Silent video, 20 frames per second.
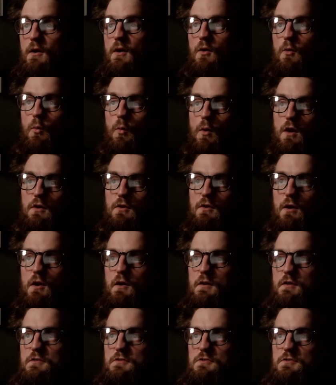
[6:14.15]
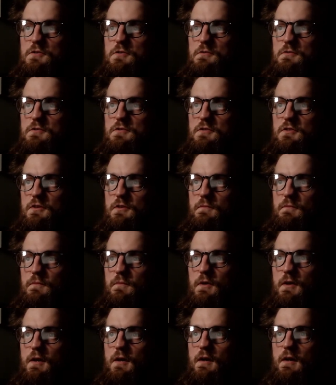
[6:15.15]
One guy has used them
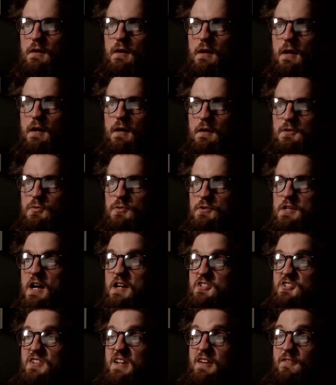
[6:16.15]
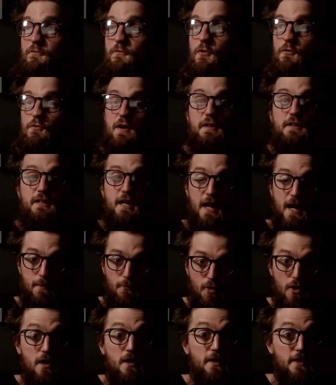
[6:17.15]
to attach an infrared
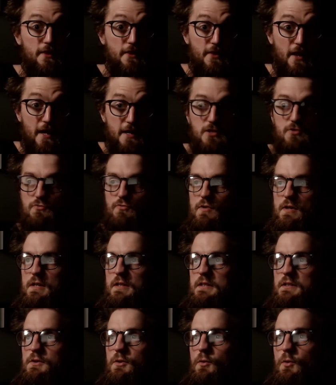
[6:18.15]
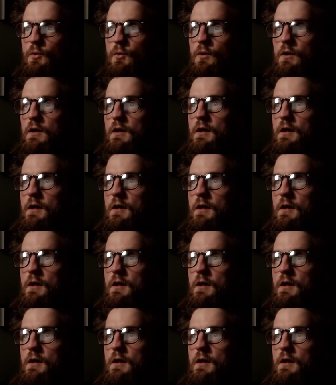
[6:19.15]
camera. That's really cool.